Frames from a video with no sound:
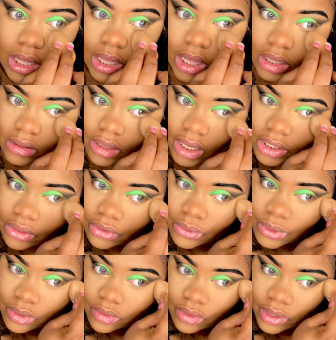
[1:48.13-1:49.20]
As long as
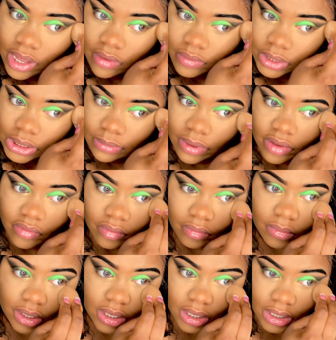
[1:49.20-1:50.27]
you have respect for
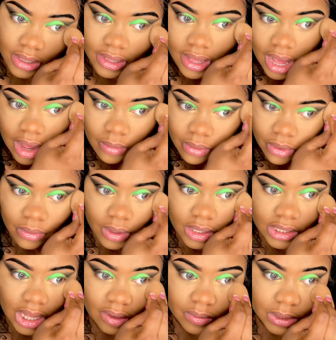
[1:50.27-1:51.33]
me, I will always
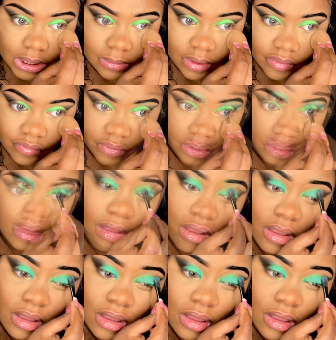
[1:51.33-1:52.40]
have respect for you.